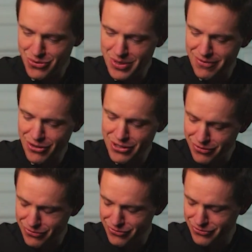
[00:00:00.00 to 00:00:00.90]
We have lots
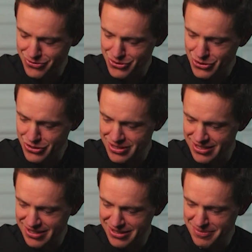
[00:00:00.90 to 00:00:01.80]
of students
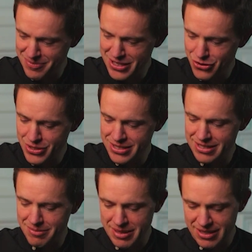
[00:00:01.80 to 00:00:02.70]

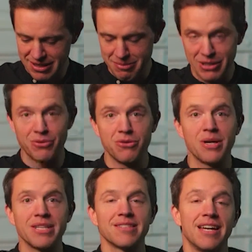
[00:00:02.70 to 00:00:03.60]
interested by the
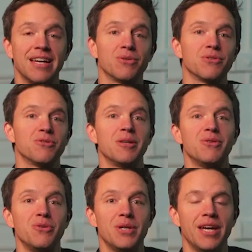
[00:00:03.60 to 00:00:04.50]
US and also by
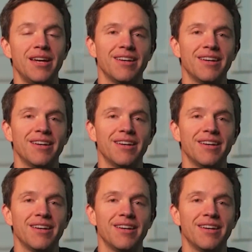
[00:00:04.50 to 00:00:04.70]
the UK,